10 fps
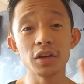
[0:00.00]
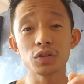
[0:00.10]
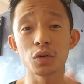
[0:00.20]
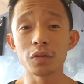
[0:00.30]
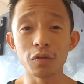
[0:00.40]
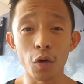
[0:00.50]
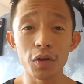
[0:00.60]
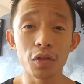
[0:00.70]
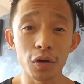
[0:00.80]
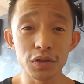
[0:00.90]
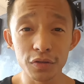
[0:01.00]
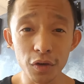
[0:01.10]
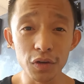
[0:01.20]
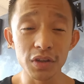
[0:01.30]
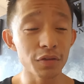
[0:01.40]
So avoid those
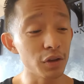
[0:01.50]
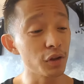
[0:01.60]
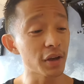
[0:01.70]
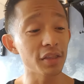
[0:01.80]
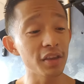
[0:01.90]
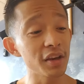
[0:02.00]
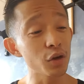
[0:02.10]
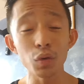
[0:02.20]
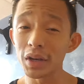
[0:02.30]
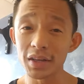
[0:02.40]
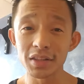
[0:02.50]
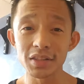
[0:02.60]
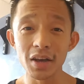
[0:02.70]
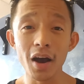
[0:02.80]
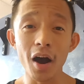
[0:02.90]
foods. If you look at the ingredients
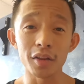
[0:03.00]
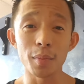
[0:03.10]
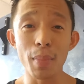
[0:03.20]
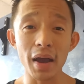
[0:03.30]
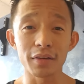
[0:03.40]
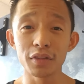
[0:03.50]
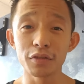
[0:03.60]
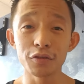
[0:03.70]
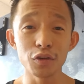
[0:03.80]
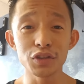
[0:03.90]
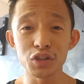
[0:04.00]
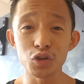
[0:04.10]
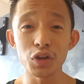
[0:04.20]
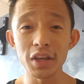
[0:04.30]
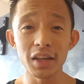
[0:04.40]
on the back of the foods that
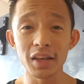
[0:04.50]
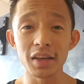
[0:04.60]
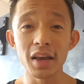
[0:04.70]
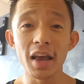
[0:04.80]
you're eating,